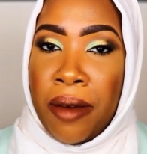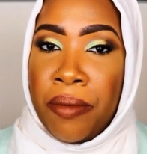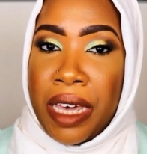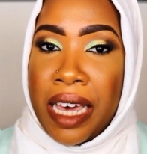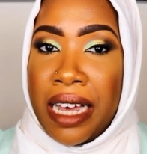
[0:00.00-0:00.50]

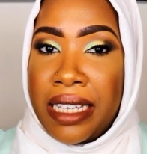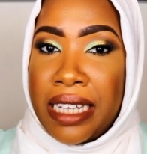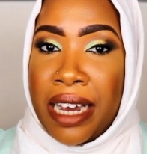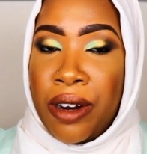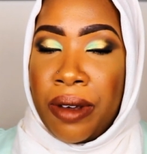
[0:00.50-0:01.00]

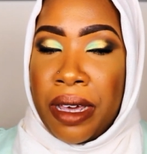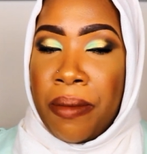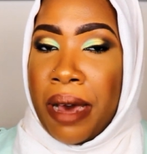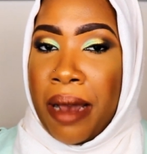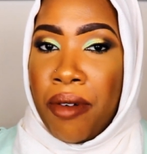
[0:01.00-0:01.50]
because I don't
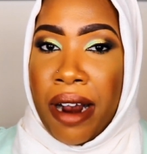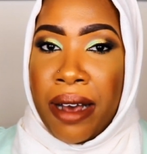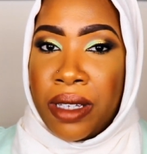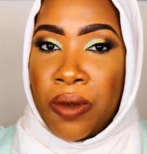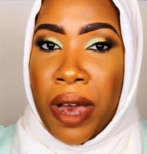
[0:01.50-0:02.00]
get my
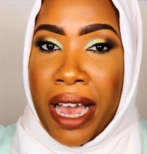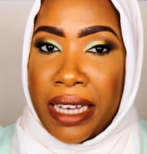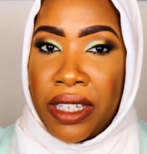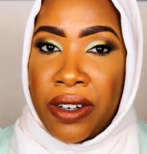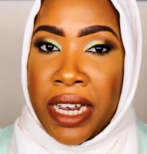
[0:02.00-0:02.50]
brows
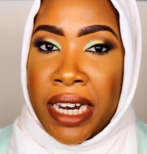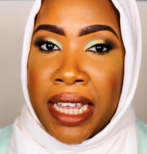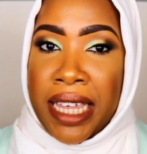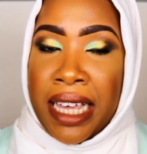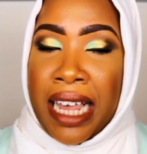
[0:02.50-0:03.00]
waxed or
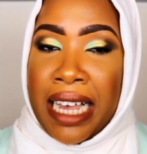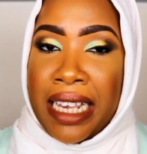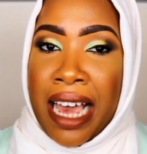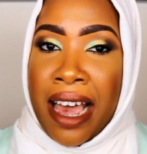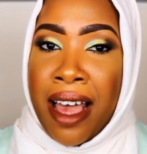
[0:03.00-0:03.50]
anything
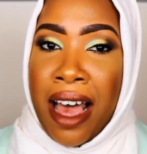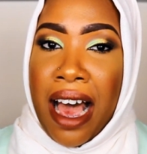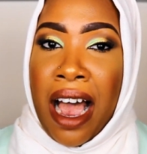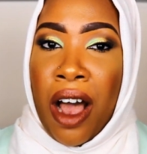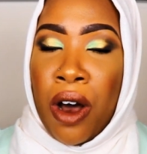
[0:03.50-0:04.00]
like that.
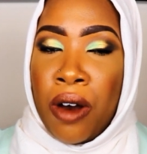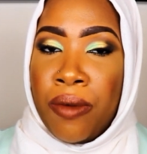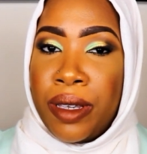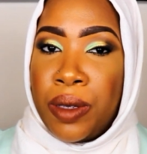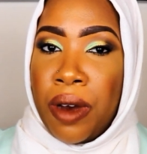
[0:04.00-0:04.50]
I
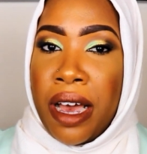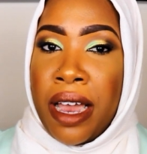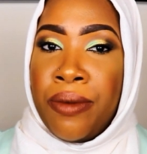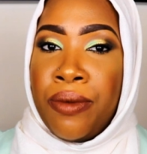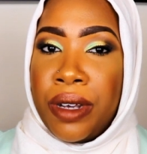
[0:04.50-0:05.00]
always
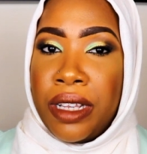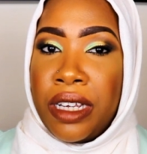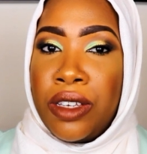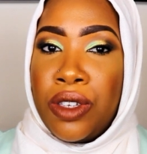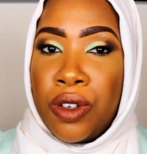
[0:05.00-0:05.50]
want a
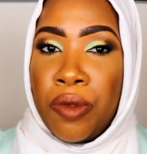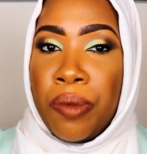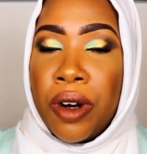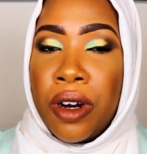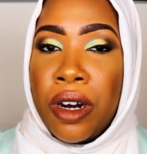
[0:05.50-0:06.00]
really
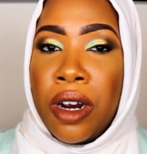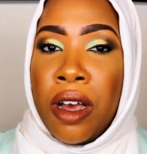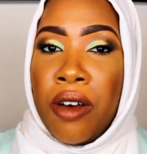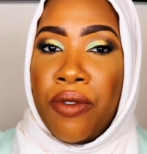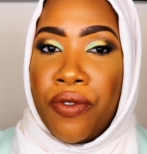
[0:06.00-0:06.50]
super
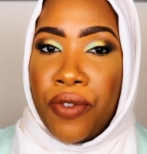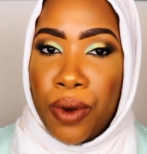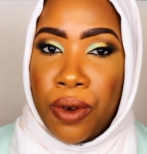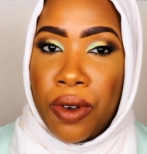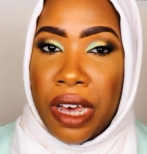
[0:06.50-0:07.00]

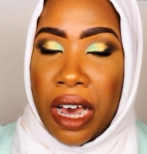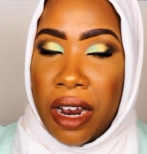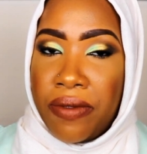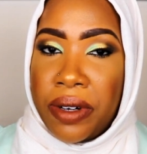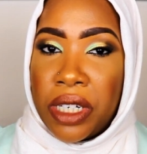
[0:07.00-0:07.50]
full
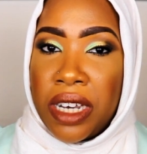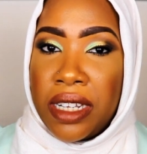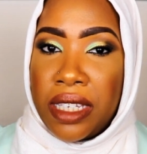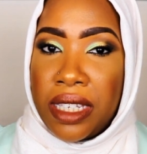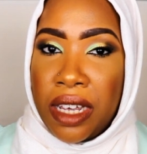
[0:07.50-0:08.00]
coverage
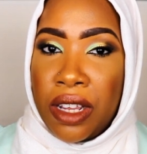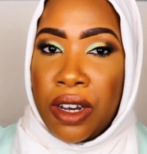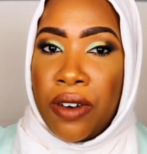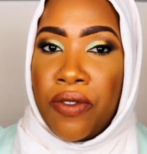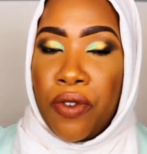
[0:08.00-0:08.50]

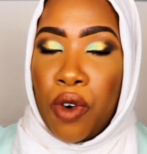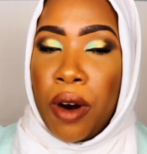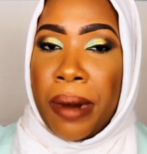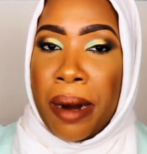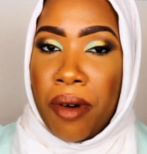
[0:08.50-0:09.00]
concealer
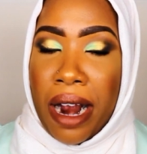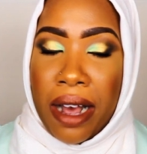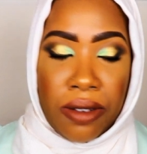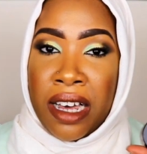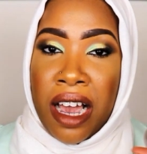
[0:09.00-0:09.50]
for my
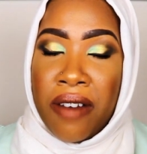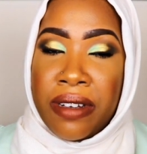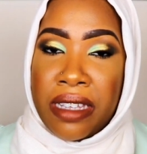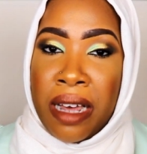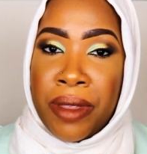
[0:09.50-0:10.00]
brows. It
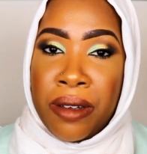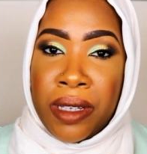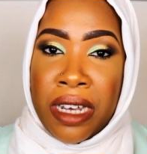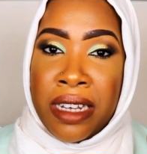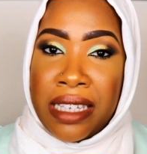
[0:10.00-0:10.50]
covers up
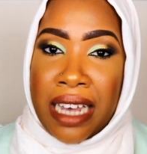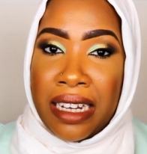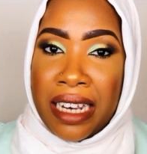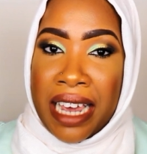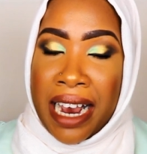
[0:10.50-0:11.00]
those
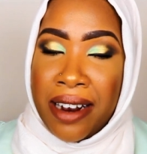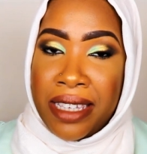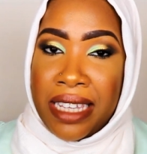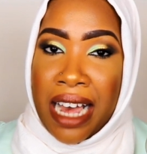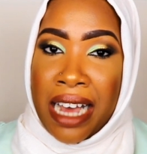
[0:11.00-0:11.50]
unsightly
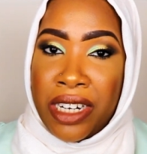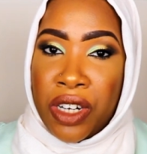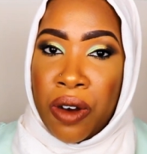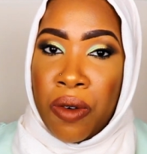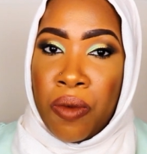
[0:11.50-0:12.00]
hairs that I
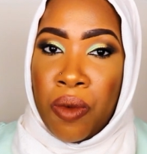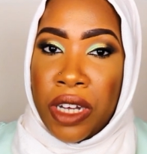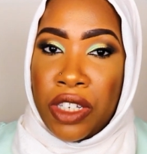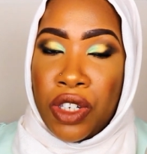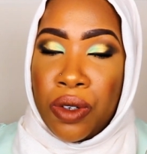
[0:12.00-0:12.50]
don't
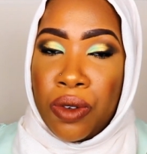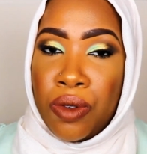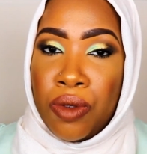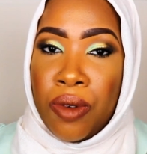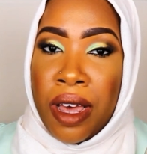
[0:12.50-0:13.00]
want
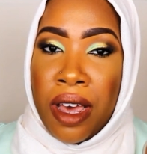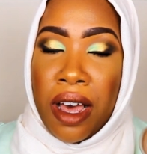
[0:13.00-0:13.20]
to